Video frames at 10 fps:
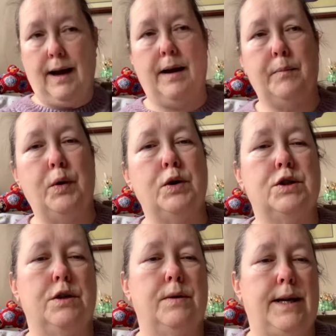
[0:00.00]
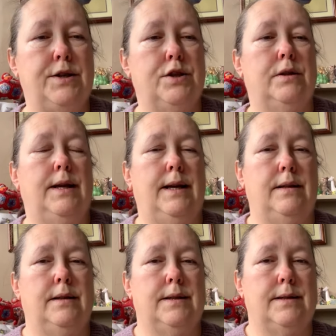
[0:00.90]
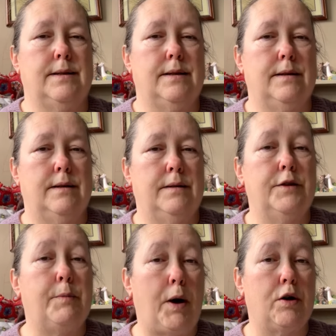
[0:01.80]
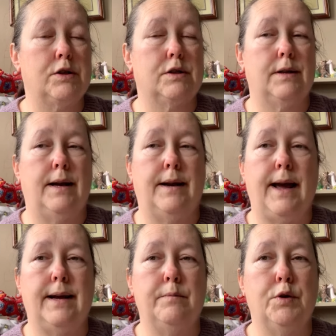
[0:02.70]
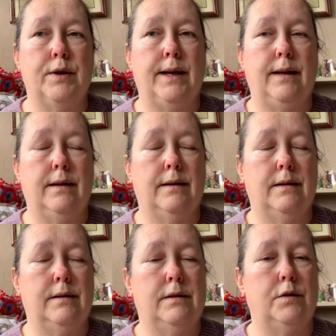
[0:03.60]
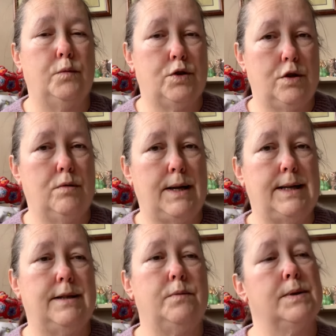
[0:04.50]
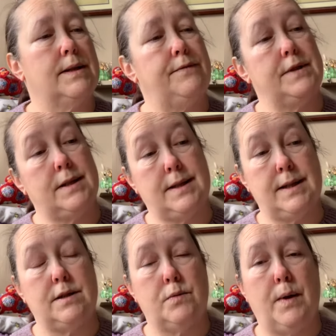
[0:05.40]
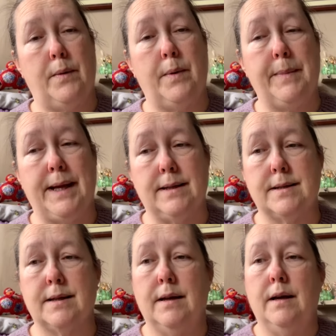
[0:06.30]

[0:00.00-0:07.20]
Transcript: and put a donation in the box, and any money that was donated was given to the centre where we meet.